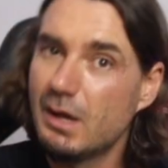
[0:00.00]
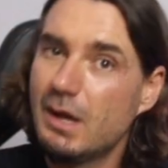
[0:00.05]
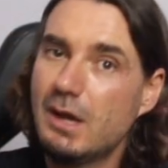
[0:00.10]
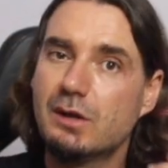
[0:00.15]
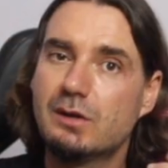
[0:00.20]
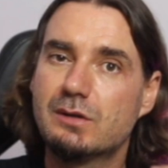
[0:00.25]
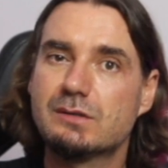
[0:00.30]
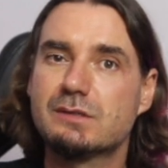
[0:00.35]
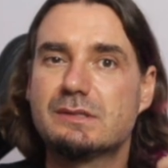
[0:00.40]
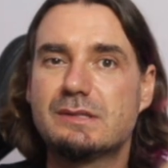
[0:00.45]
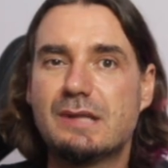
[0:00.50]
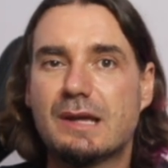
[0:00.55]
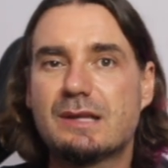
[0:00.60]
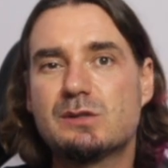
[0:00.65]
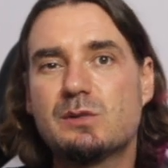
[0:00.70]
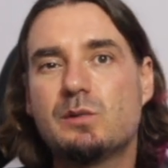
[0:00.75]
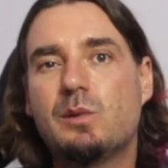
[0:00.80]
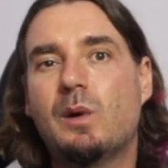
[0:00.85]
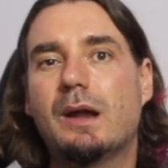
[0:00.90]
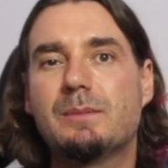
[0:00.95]
because it takes
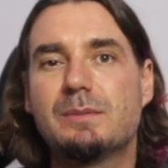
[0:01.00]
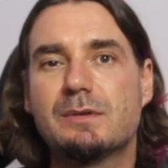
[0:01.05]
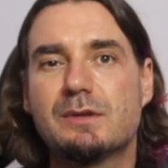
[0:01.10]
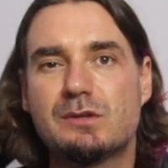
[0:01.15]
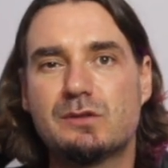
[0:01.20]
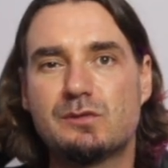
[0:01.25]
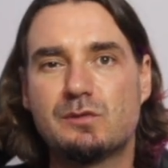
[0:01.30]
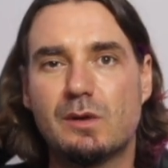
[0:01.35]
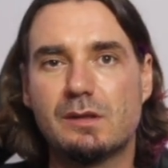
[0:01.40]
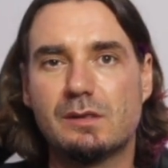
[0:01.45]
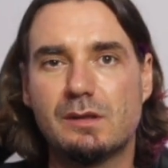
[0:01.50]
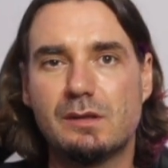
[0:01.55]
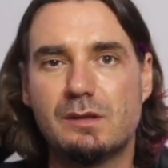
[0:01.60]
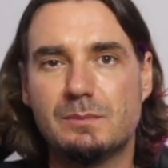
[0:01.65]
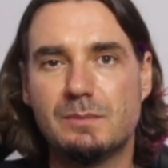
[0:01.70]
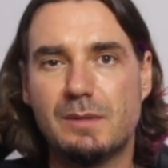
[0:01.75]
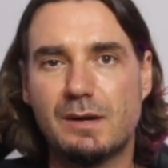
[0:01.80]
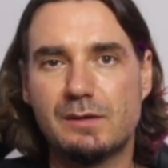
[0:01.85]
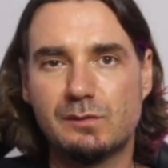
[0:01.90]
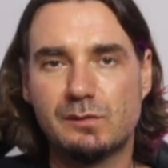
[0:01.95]
quite a bit of strength in
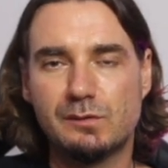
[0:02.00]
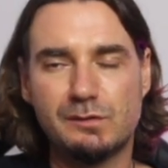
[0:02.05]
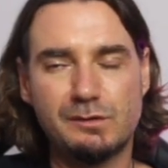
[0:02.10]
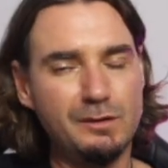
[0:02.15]
your muscles.